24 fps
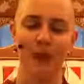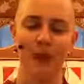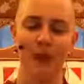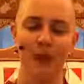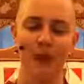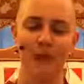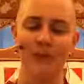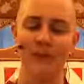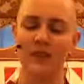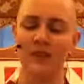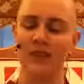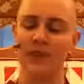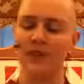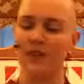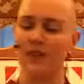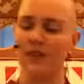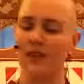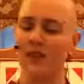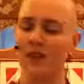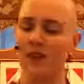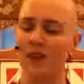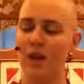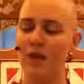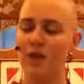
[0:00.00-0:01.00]
I've done a
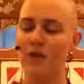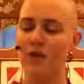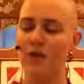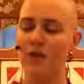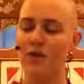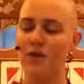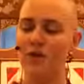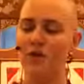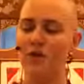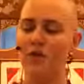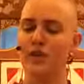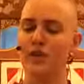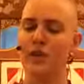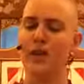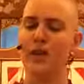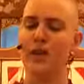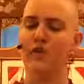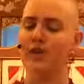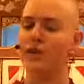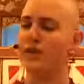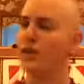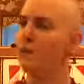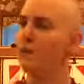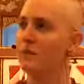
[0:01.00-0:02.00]
Lamrim retreat of
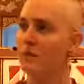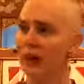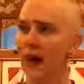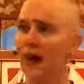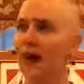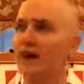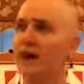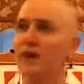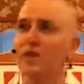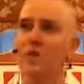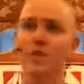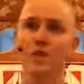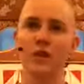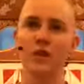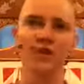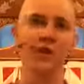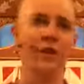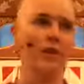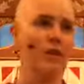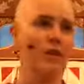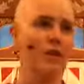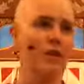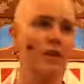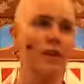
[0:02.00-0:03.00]
some kind or
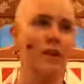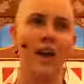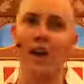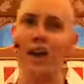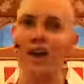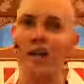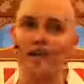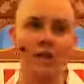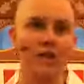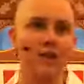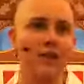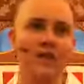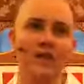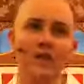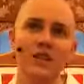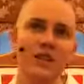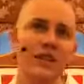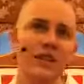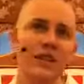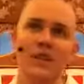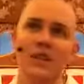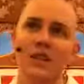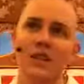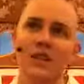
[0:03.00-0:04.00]
another every single
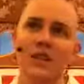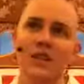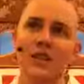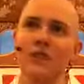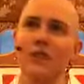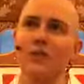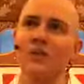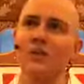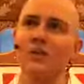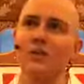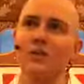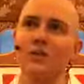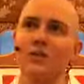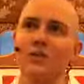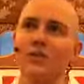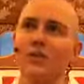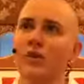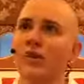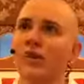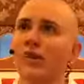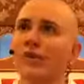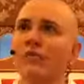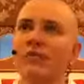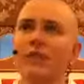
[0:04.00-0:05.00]
year
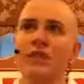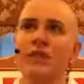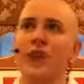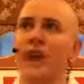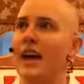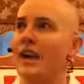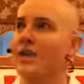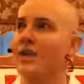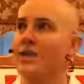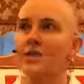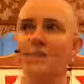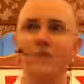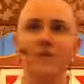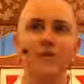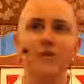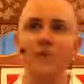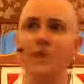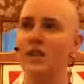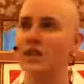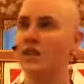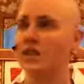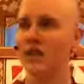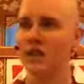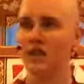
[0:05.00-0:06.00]
for the last
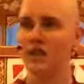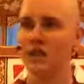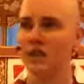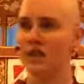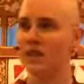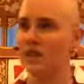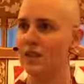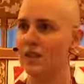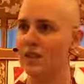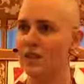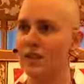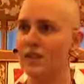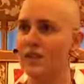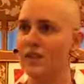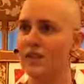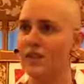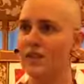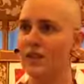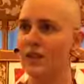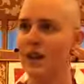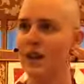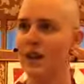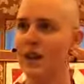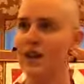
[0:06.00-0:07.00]
15 years at least,
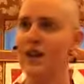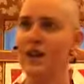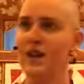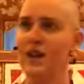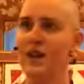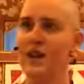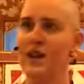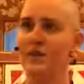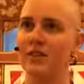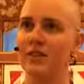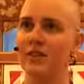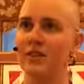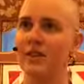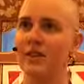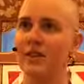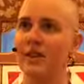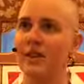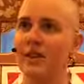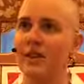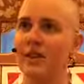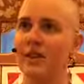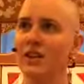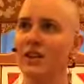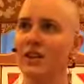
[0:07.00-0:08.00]
and it never
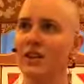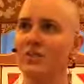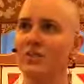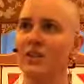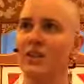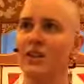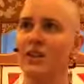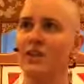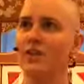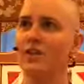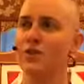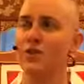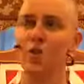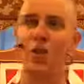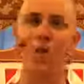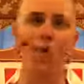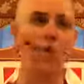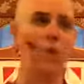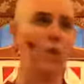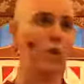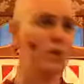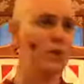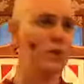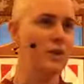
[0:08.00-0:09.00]
feels
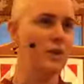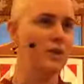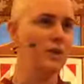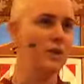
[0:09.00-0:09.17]
old.